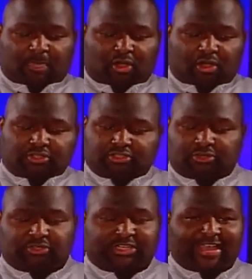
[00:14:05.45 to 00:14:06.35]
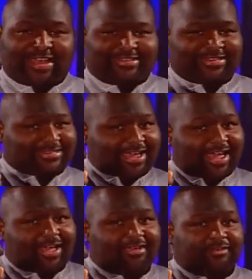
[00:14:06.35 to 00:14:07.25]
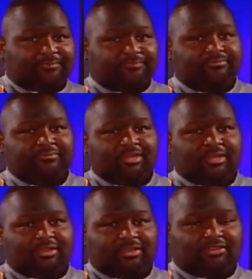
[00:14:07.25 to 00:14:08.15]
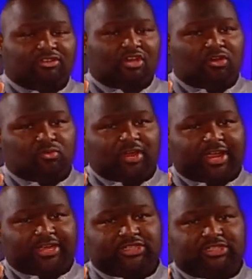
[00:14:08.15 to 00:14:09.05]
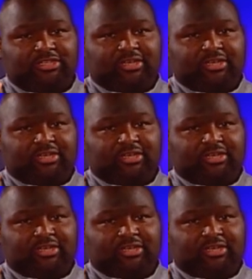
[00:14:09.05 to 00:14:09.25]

Also, she has an attack that's called Rage.